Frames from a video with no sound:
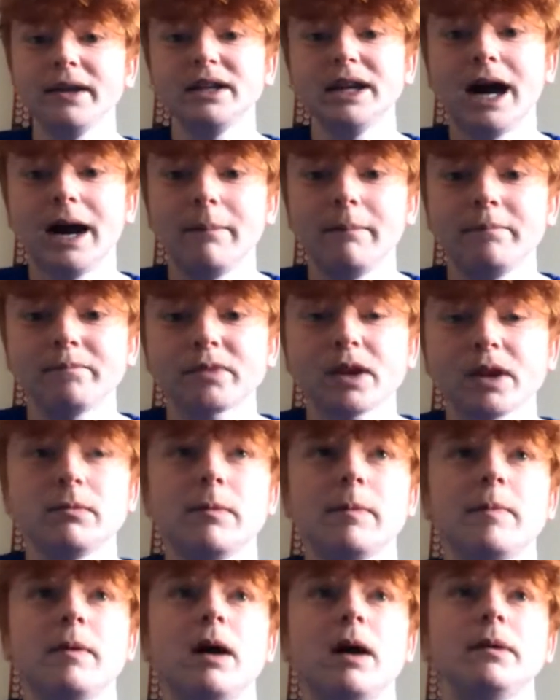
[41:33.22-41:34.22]
Yeah,
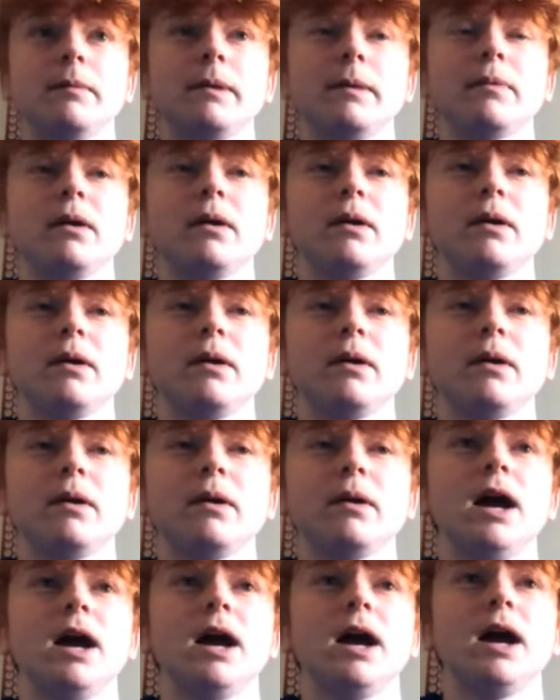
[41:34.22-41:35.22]
I'm a bit behind.
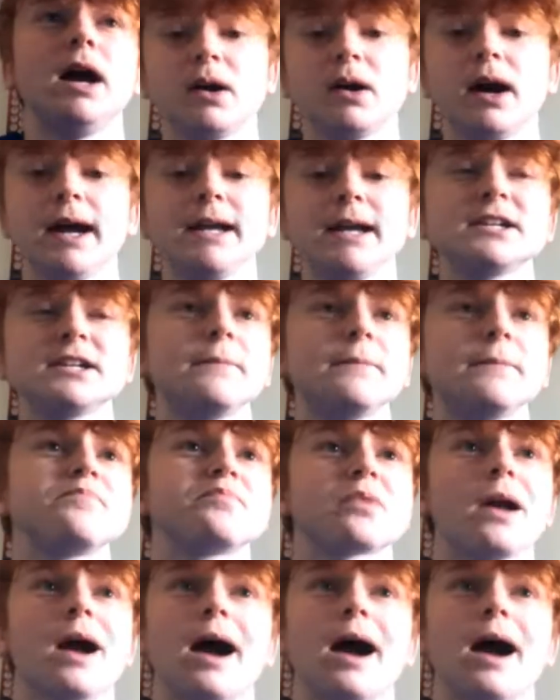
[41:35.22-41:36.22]
The stream's
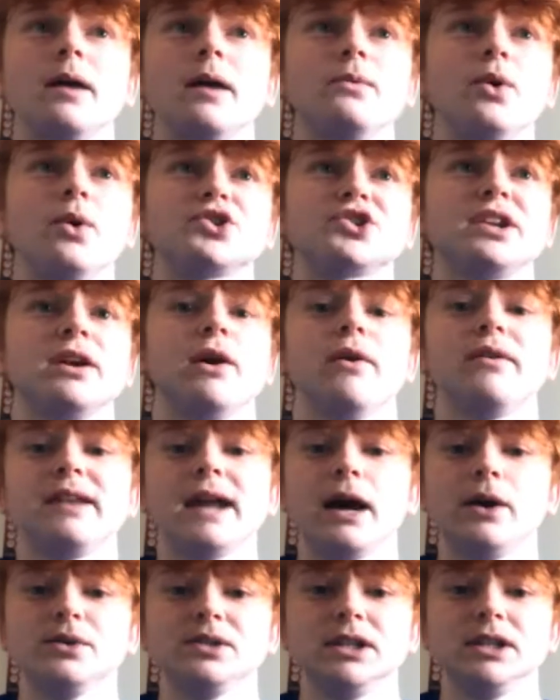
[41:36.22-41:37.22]
behind, and I'm watching
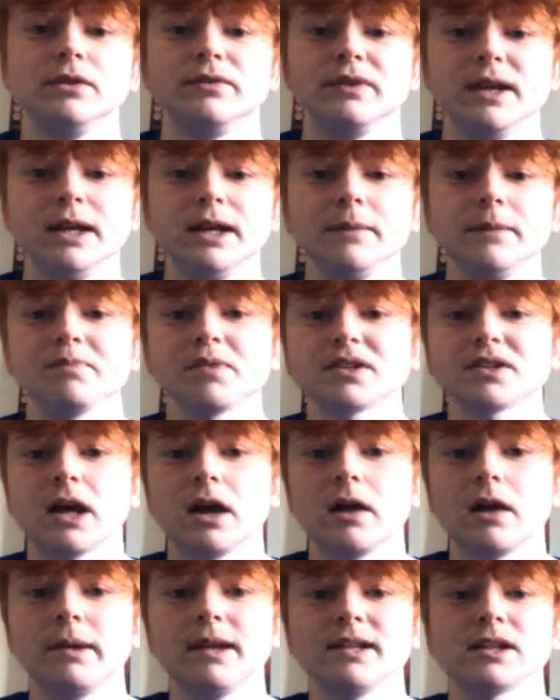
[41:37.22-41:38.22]
it on Now TV.
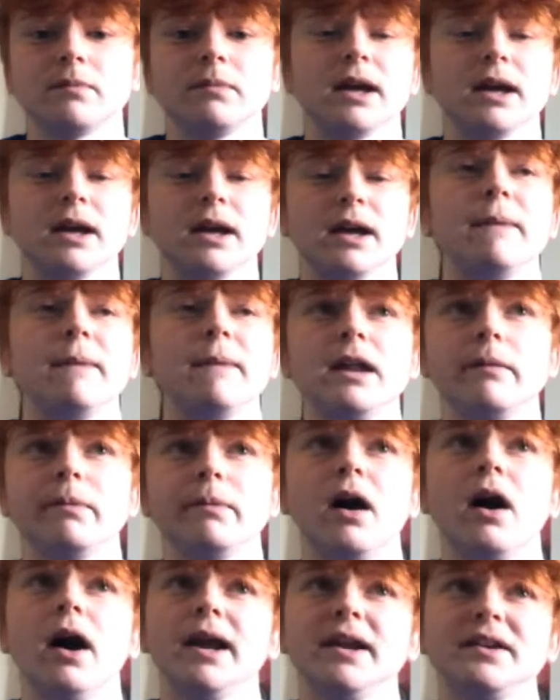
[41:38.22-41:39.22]
So that means I'm like a
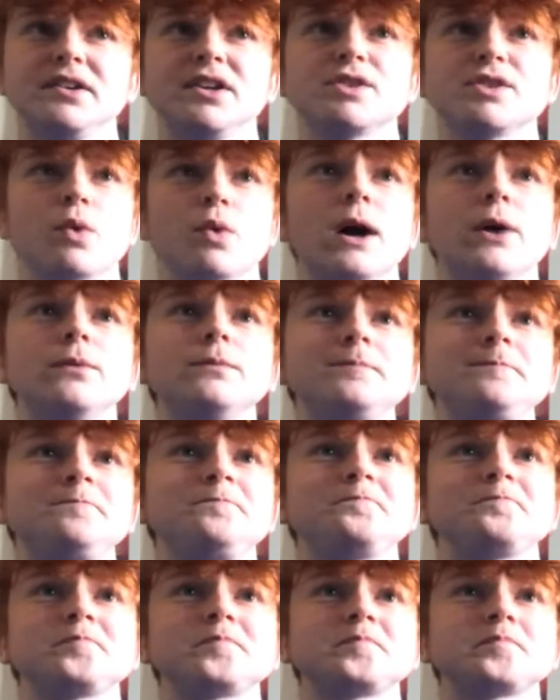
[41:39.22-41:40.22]
minute behind as well.
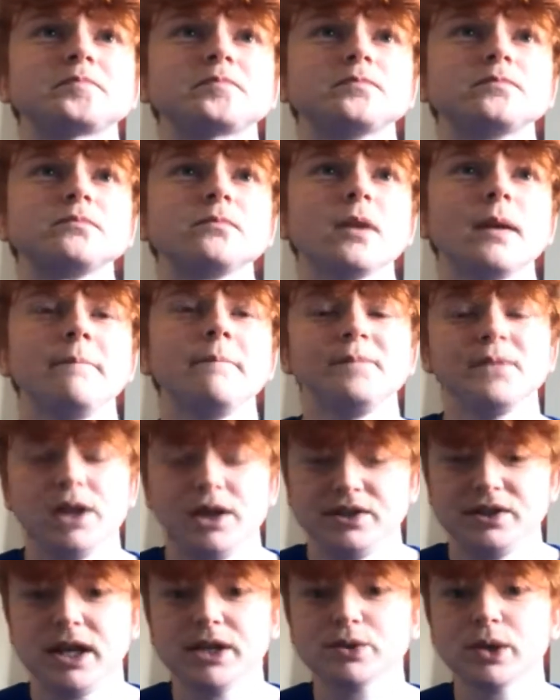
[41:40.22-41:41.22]

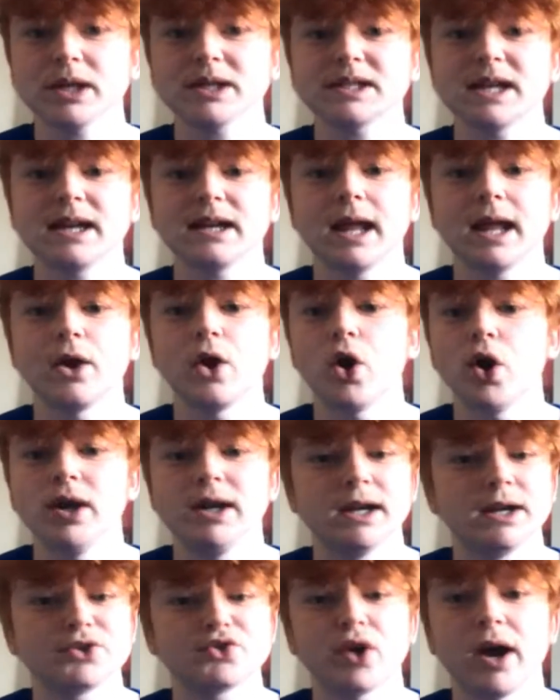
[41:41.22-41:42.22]
So that's what I said
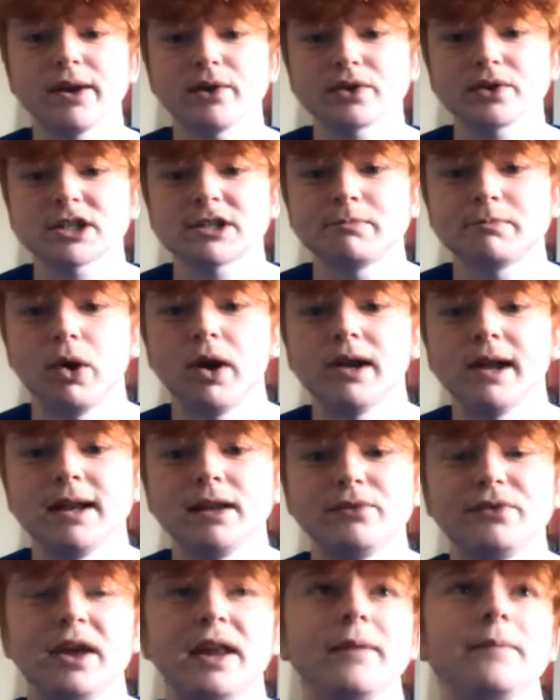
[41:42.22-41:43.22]
earlier. Try not to spoil
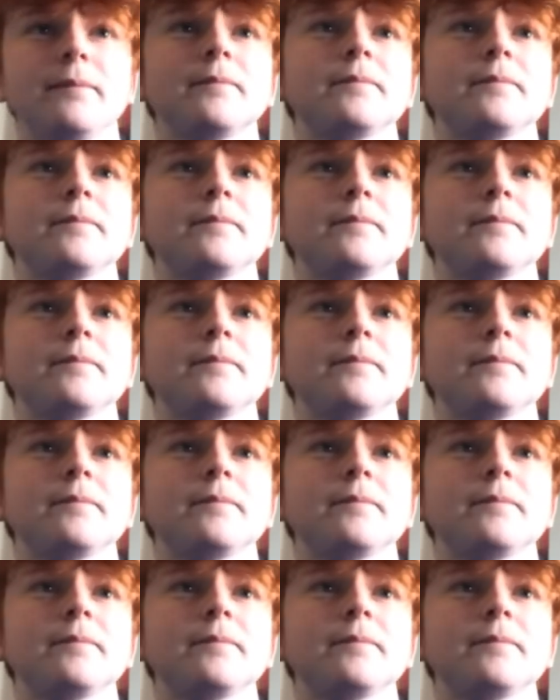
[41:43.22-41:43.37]
anything.